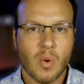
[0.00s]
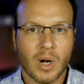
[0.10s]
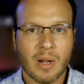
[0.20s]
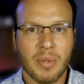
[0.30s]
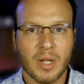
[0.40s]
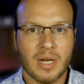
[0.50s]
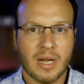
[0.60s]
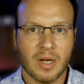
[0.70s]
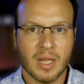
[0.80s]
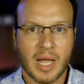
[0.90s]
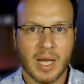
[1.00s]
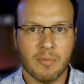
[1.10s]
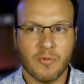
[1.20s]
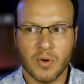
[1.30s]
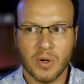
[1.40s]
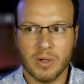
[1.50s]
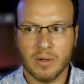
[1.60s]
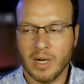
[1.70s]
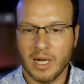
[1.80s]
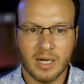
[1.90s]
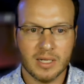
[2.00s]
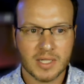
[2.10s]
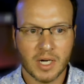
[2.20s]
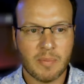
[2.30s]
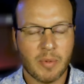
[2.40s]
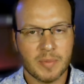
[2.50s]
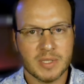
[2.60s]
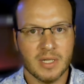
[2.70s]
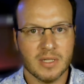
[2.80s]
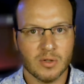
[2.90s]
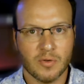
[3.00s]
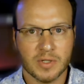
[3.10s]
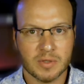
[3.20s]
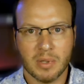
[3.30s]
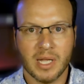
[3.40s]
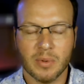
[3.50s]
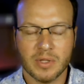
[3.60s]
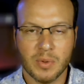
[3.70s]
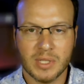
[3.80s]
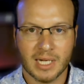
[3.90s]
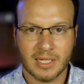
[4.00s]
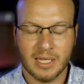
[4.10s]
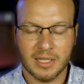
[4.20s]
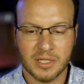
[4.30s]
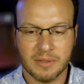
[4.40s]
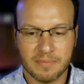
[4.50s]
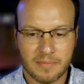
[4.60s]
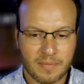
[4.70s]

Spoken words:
when I'm building out a lab for study purposes or for just playing with new technology.